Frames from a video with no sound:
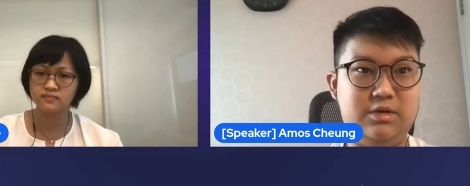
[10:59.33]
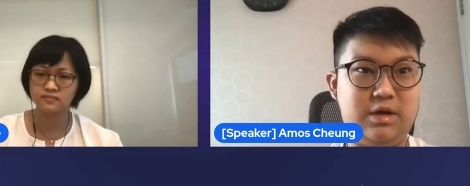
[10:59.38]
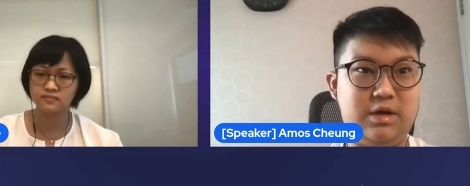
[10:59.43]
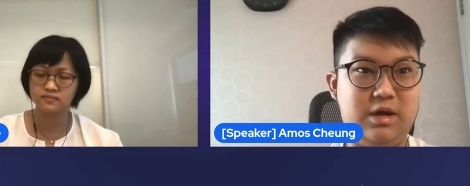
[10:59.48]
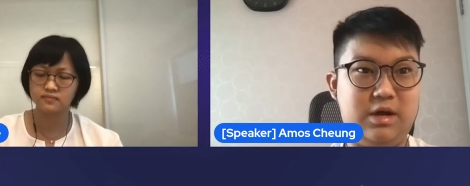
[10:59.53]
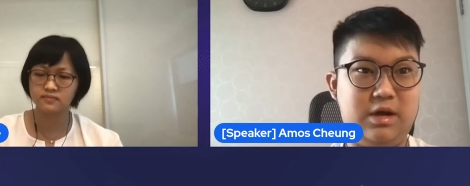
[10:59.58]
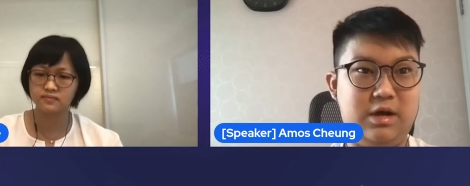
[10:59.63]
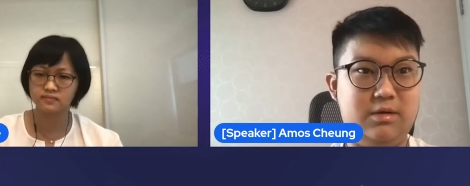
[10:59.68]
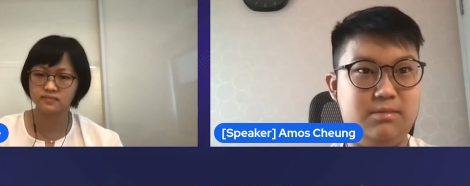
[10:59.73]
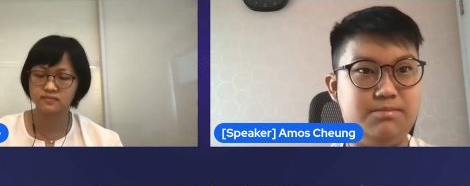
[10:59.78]

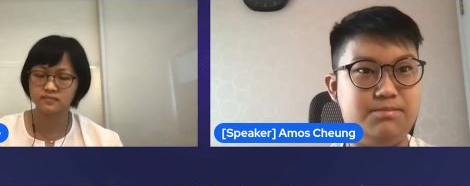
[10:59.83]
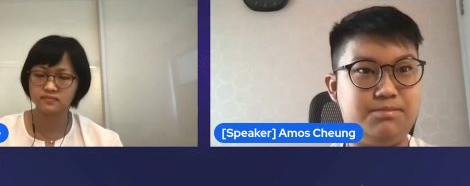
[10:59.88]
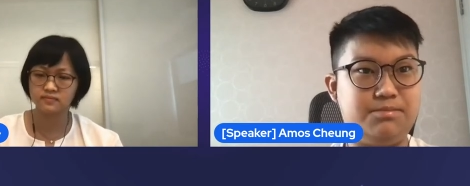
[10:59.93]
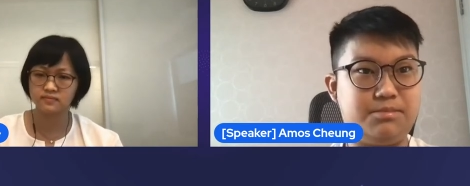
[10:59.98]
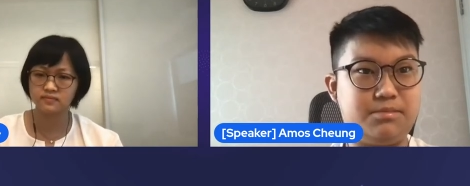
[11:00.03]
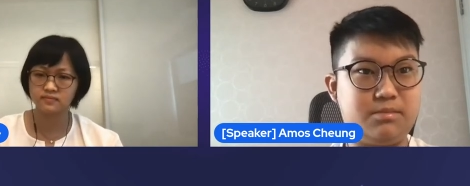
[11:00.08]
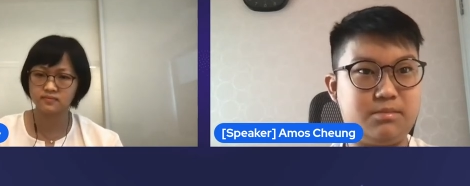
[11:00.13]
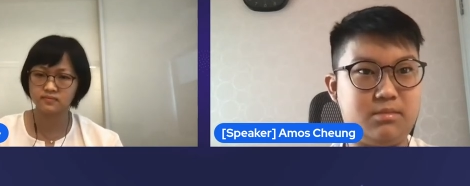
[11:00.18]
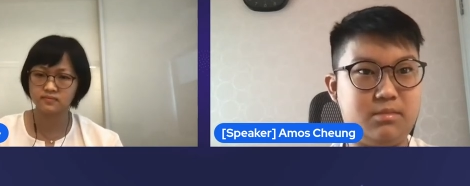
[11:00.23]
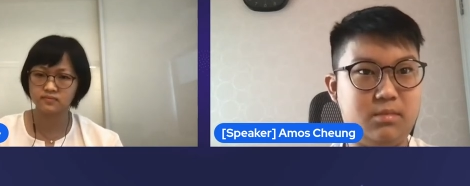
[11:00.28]
Speaker 1: Uh,
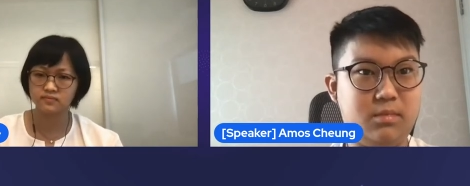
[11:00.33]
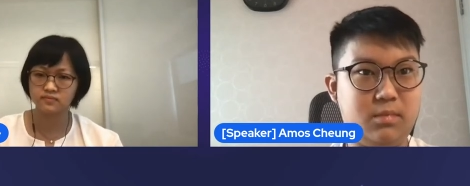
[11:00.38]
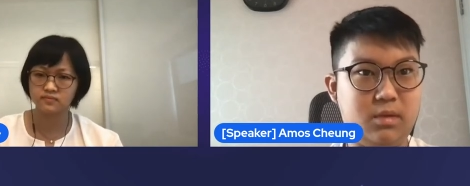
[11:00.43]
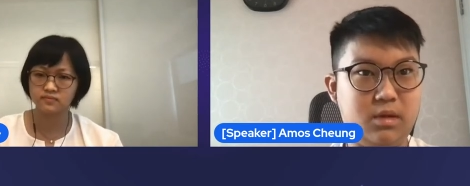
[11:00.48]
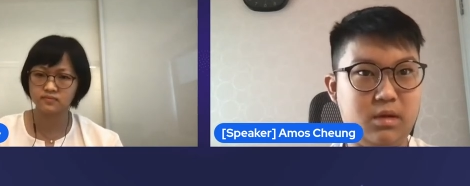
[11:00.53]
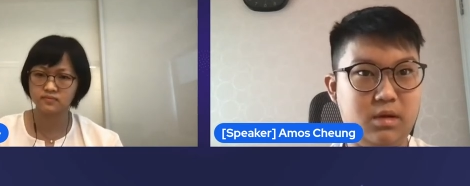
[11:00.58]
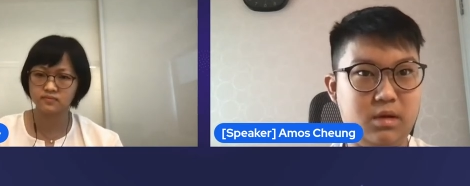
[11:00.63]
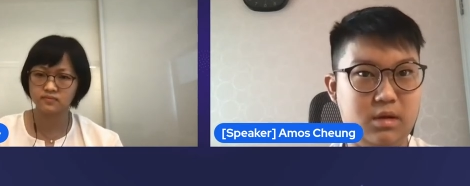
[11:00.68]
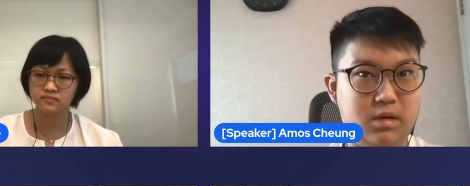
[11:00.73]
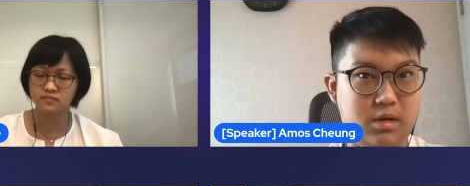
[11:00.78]

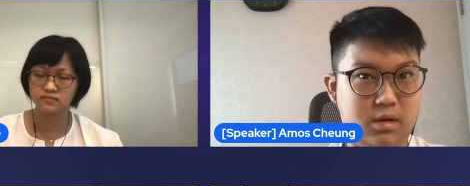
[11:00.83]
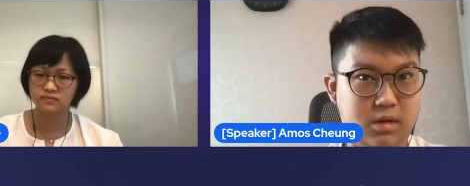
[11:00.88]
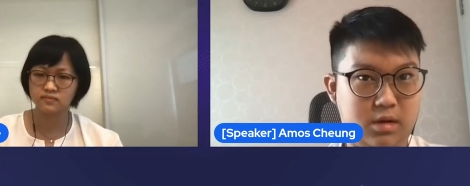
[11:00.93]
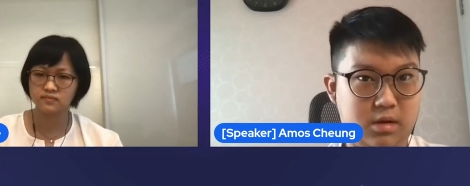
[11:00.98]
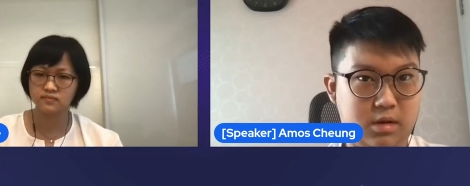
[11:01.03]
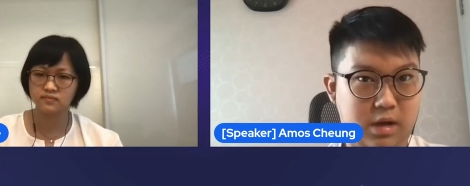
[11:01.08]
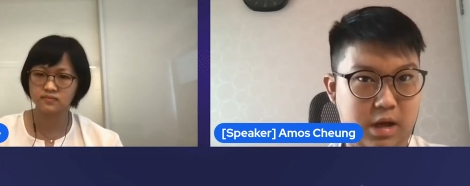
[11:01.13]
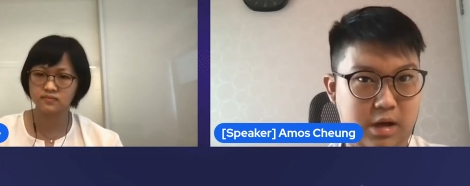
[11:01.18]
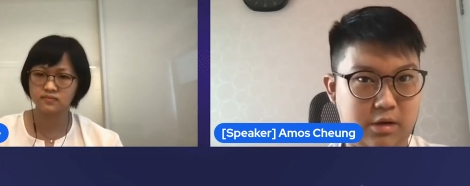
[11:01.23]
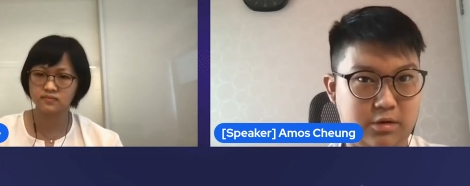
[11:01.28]

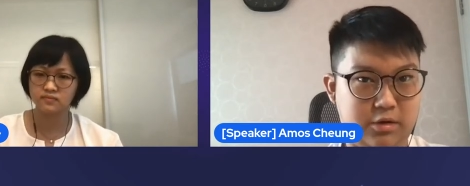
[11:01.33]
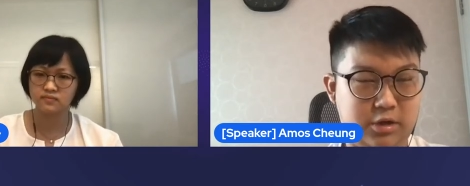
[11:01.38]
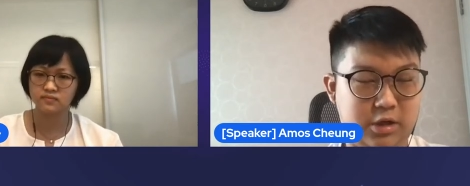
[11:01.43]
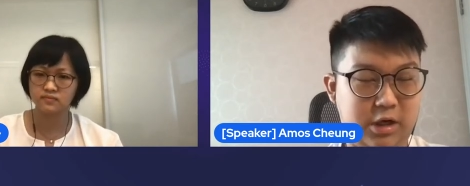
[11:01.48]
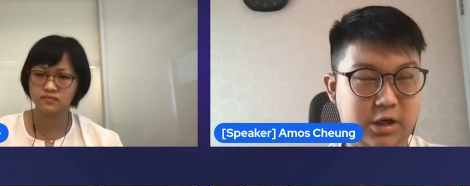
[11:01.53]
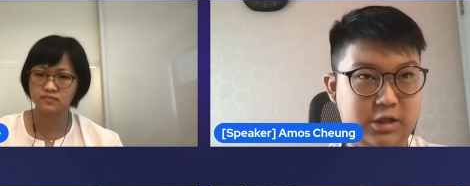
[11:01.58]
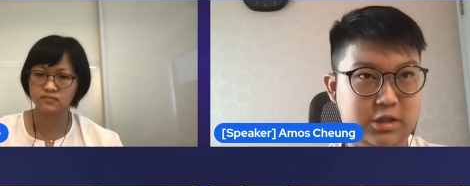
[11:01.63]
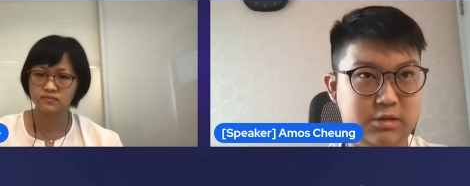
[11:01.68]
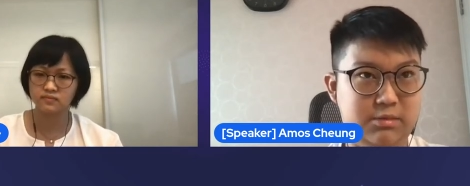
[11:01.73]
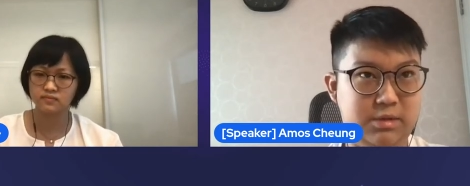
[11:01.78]
I'll
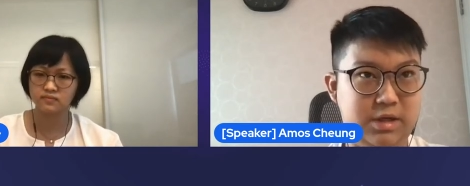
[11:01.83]
try to make